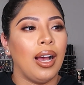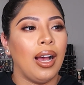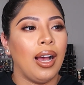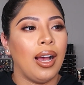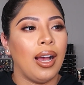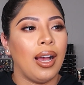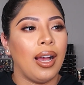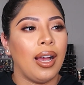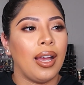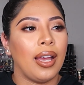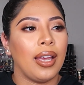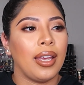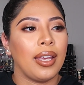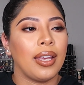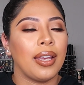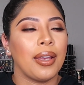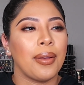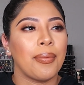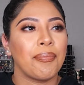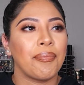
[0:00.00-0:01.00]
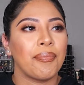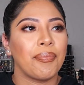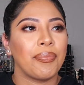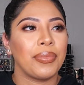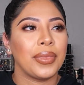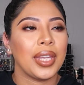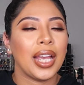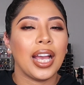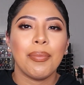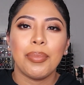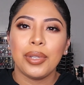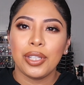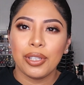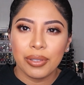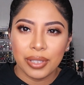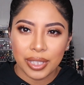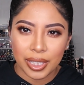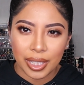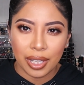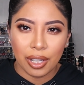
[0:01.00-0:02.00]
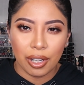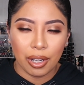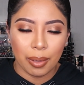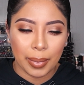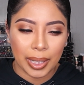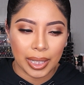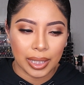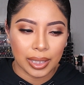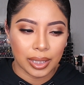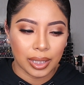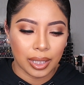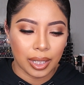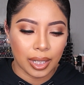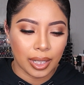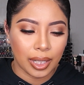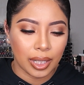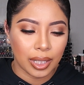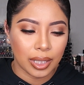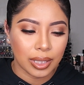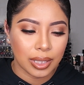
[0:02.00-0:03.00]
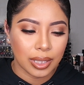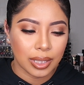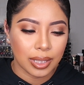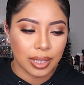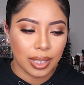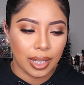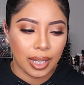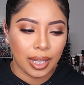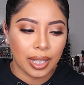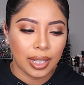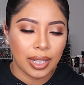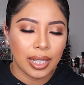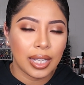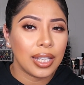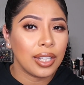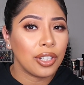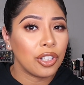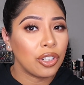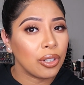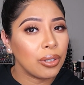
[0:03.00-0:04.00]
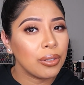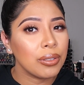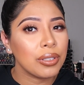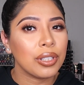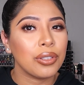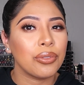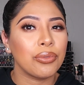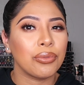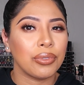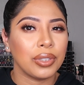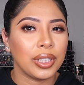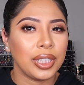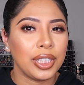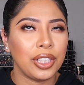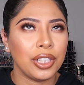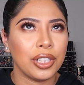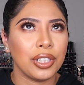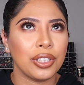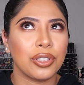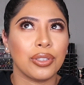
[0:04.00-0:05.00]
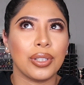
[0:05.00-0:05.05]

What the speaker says: I have been using it on my clients and it goes on really good.